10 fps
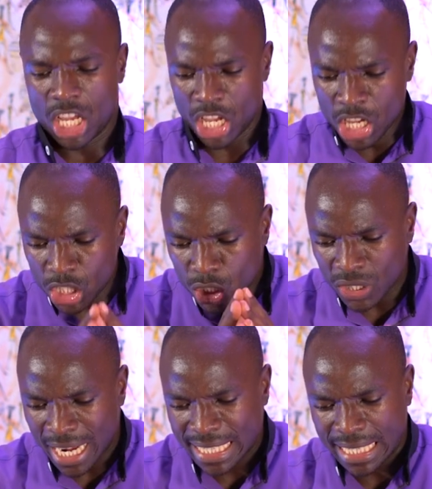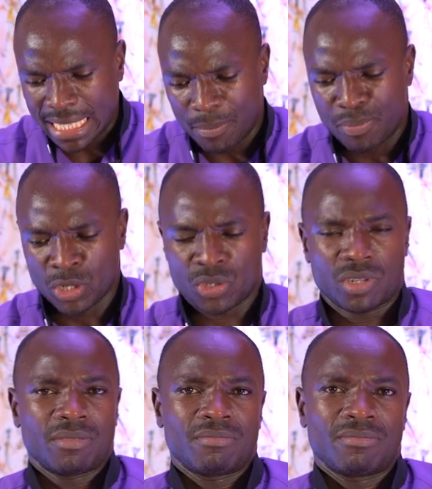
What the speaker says: into that inner prison.